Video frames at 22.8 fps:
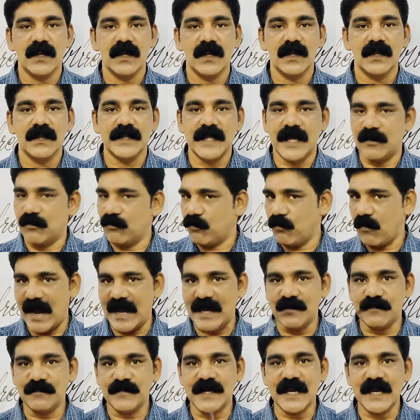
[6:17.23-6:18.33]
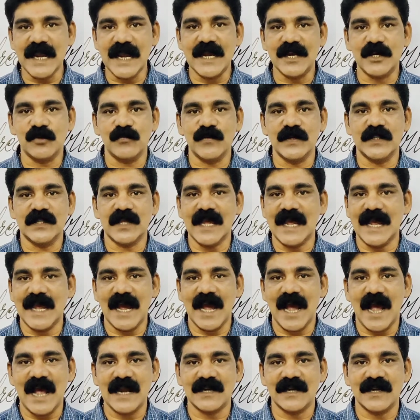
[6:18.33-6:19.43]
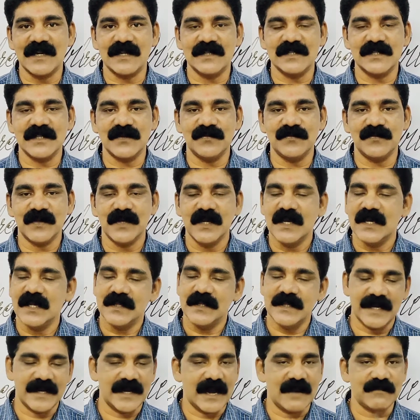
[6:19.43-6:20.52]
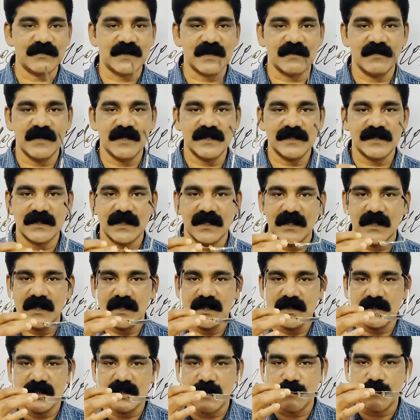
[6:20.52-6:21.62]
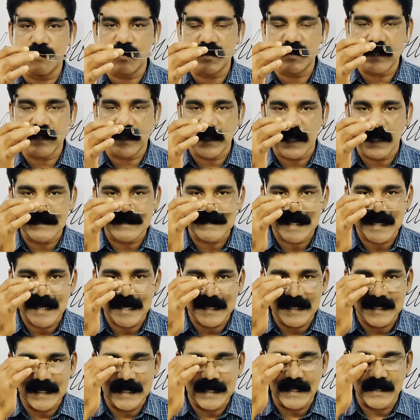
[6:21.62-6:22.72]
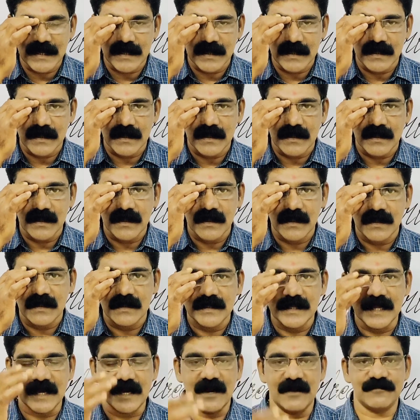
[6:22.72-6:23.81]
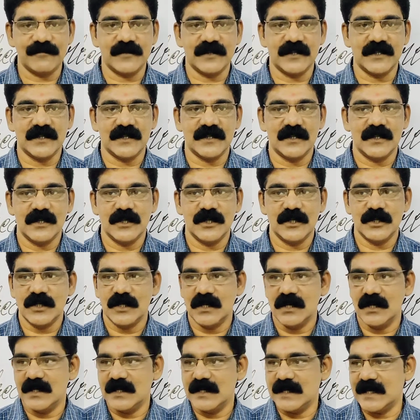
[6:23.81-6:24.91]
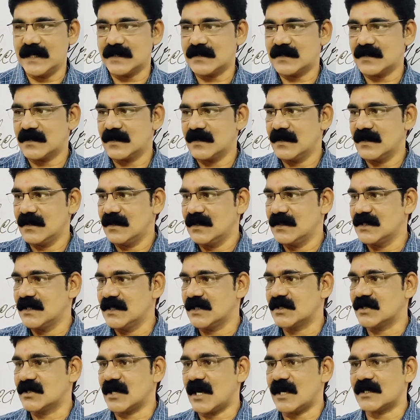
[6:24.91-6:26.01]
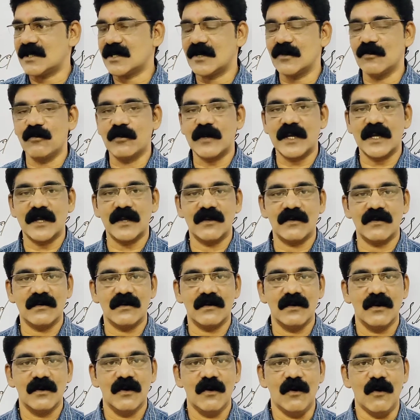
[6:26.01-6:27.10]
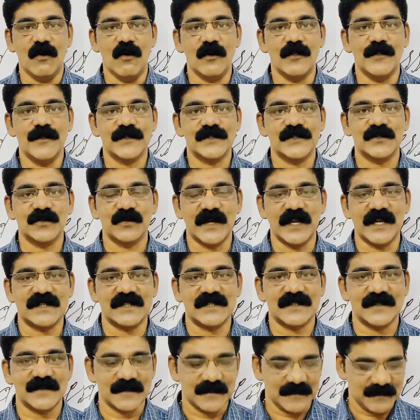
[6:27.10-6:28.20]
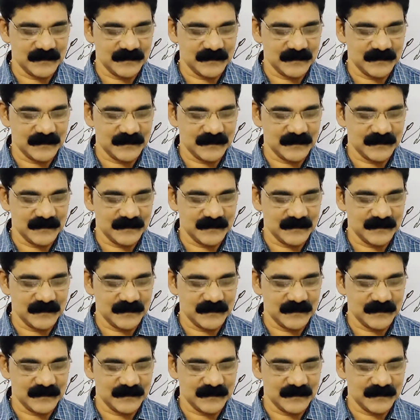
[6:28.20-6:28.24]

then wiped it with a handkerchief. Then afterwards, she put the glass again. Thereafter, yes, she started looking all the students.